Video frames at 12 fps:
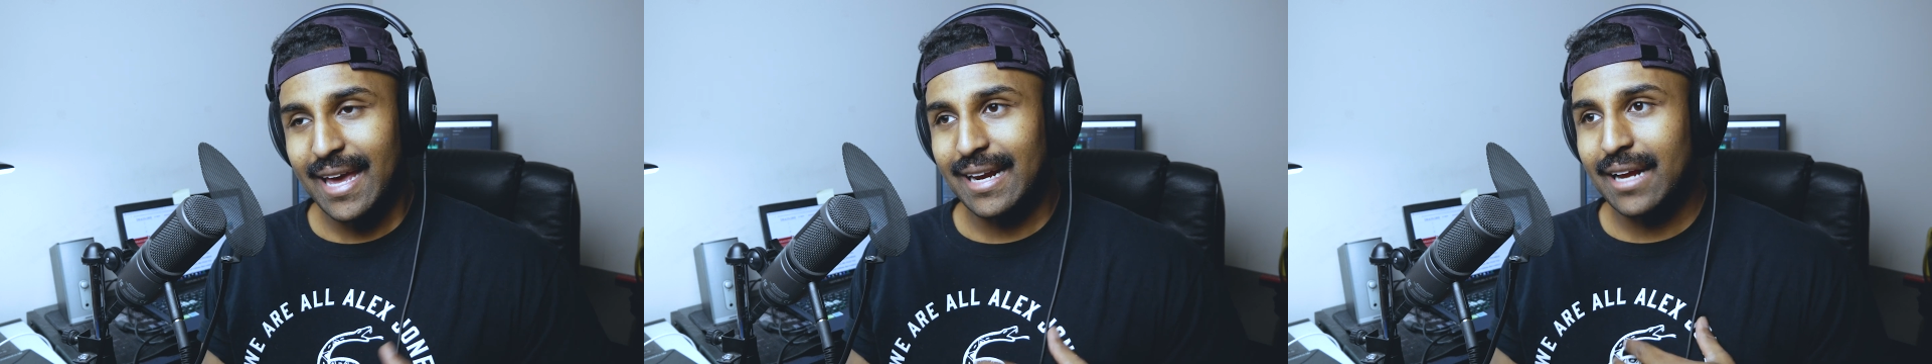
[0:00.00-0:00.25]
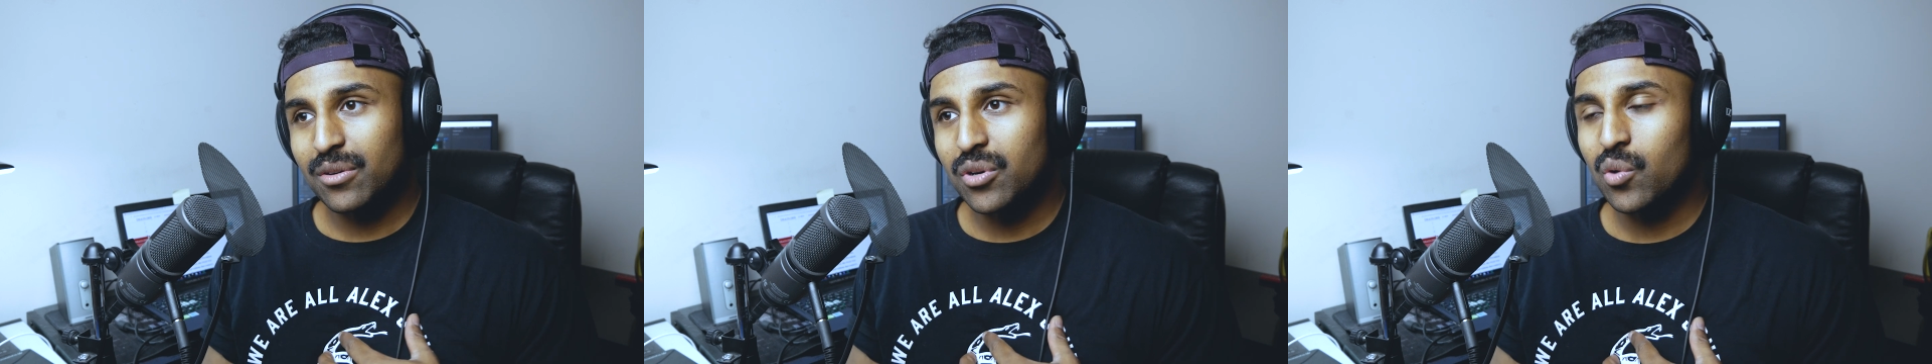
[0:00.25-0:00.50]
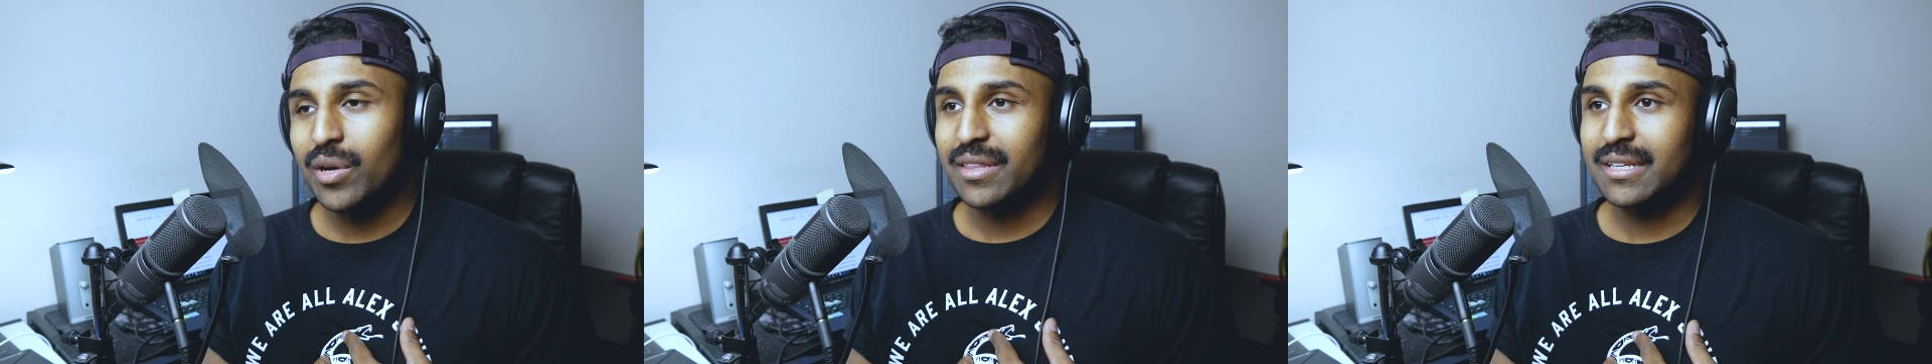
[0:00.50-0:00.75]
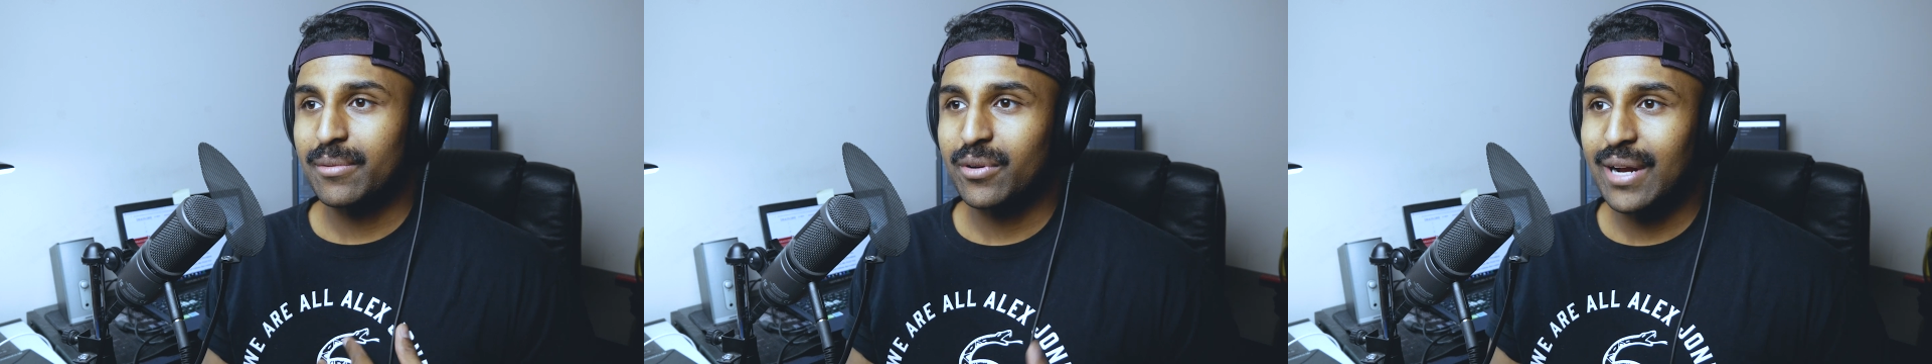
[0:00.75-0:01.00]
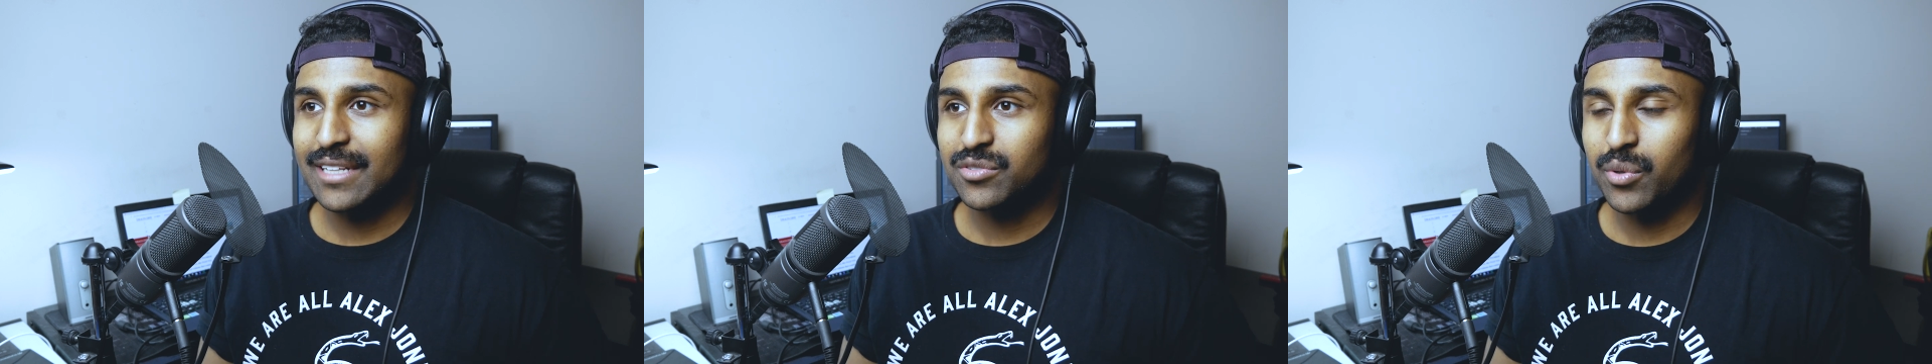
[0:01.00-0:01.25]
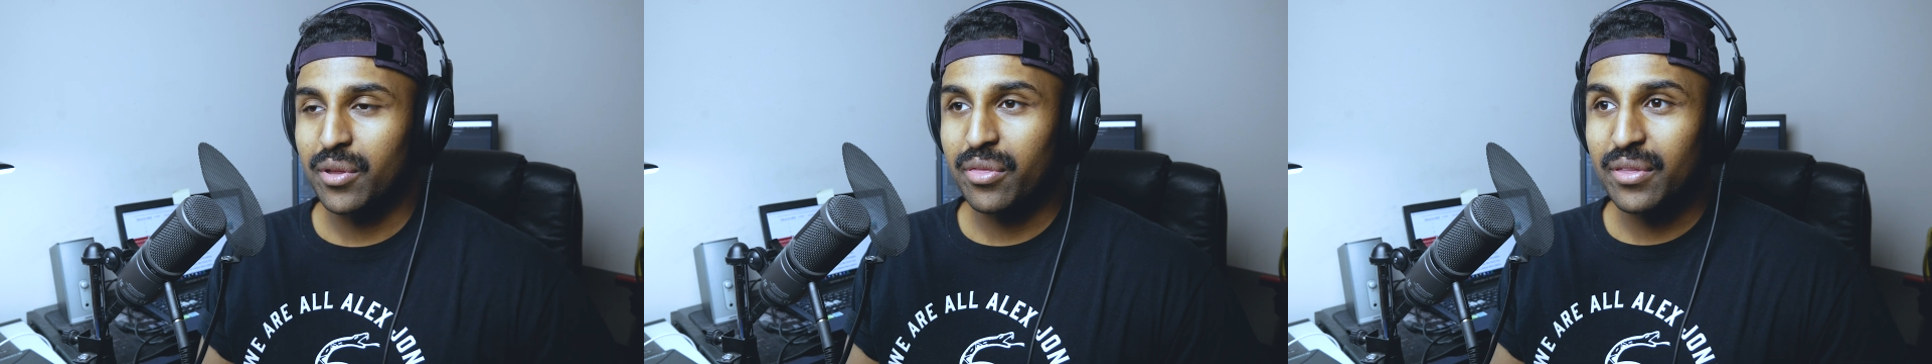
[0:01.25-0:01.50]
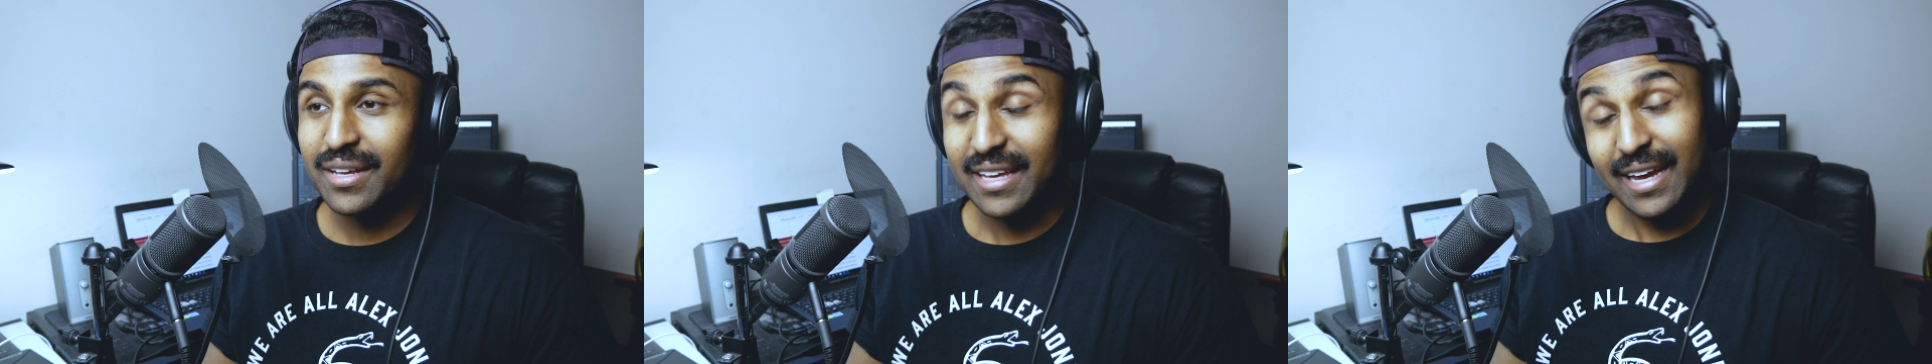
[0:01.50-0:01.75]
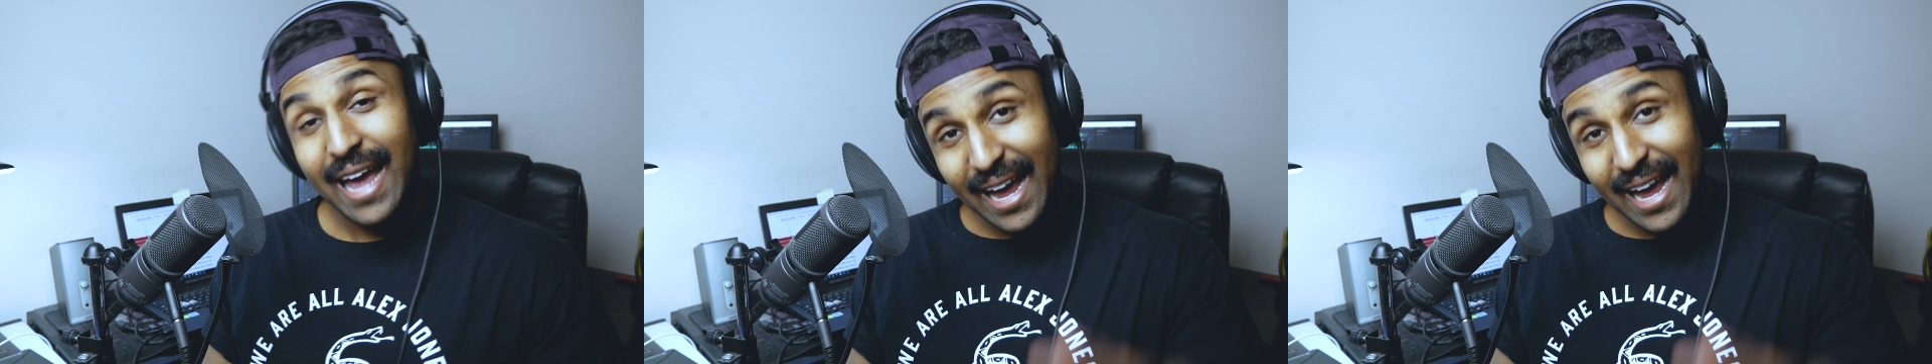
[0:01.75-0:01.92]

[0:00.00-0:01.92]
And I don't know what the Democrats were thinking.